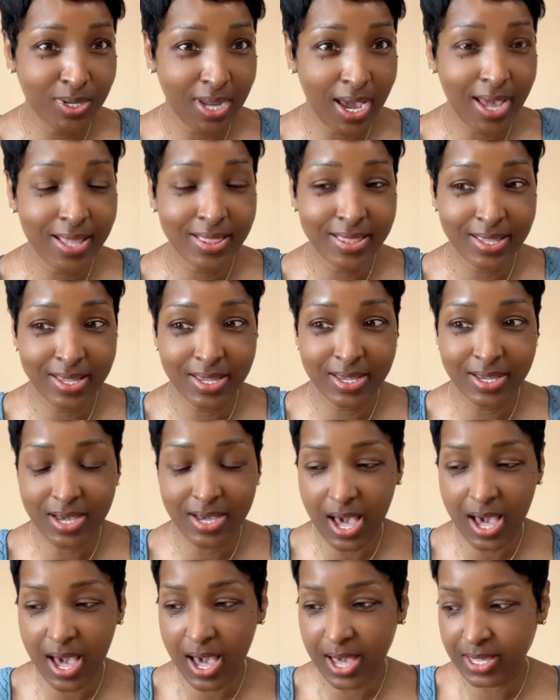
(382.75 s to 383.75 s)
I think,
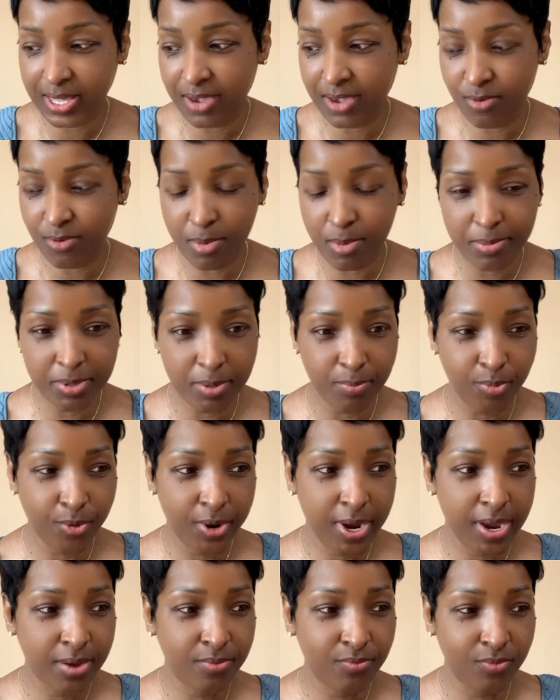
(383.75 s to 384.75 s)
I can't remember the
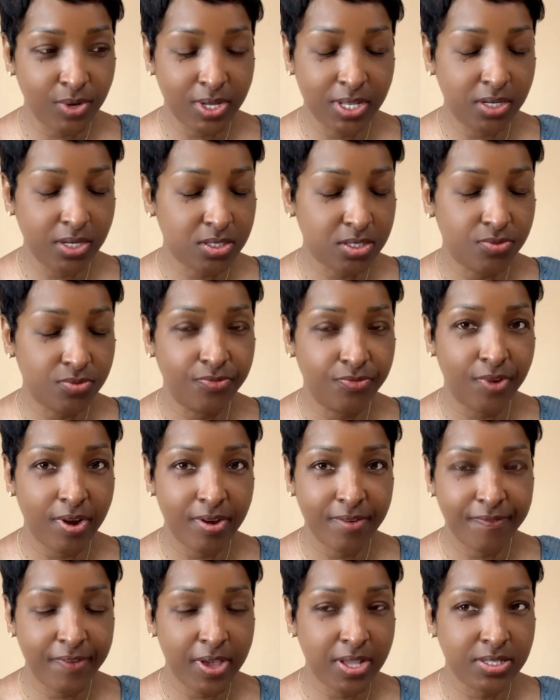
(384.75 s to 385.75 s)
brand, but it looks very
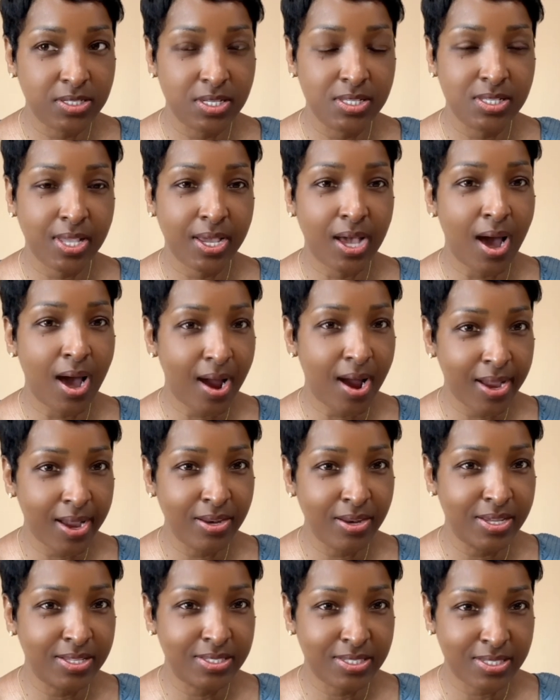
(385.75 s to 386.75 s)
fancy. It's like an iron
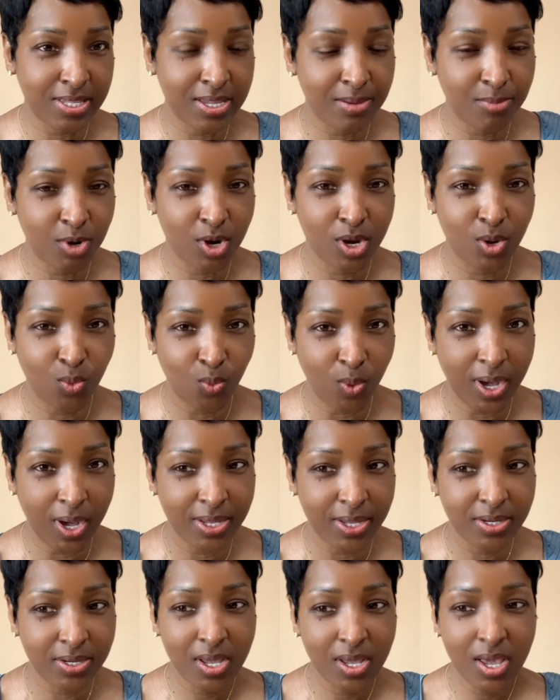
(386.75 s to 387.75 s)
and steamer in one.